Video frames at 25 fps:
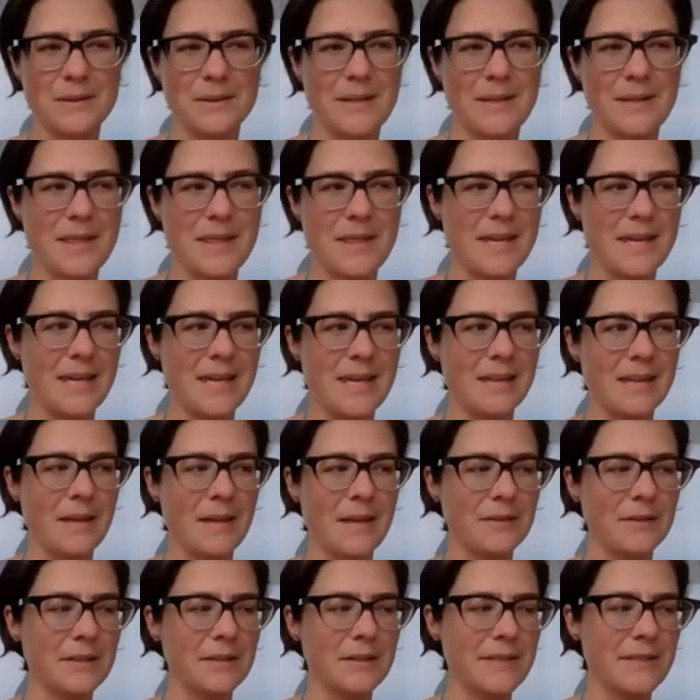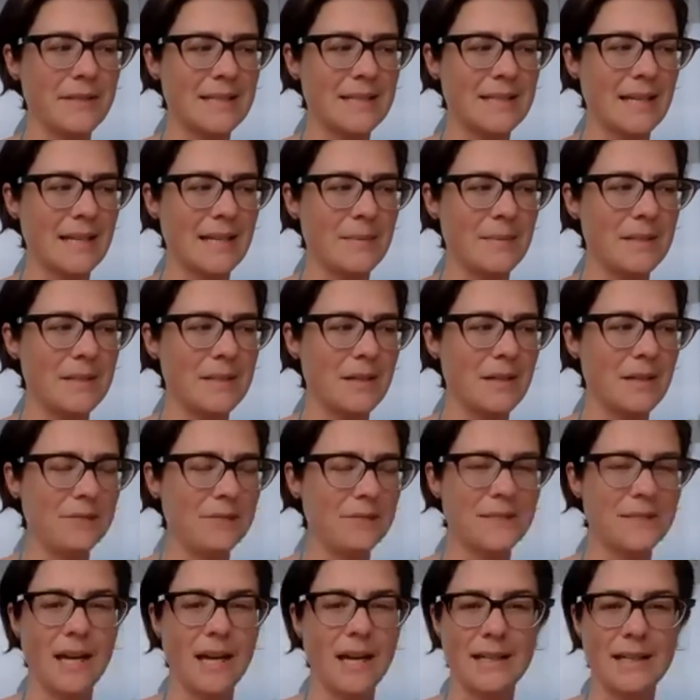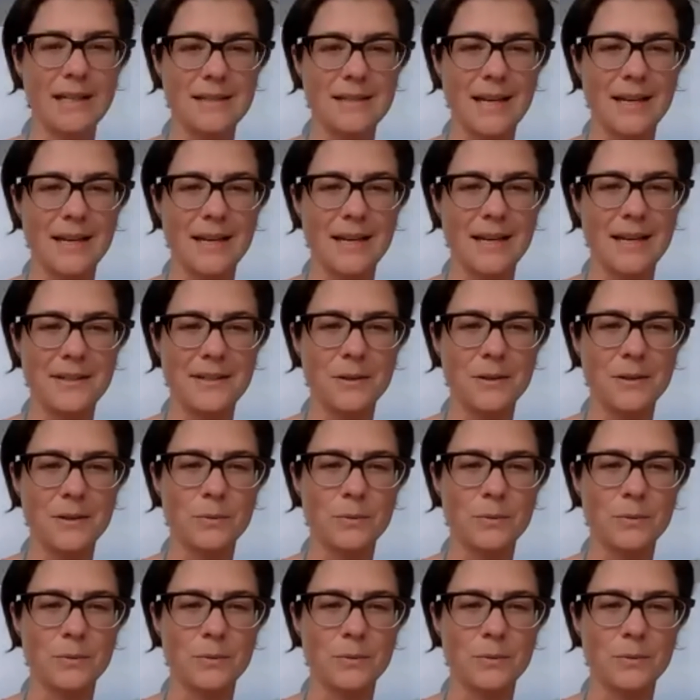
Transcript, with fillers: the level of excitement of science I feel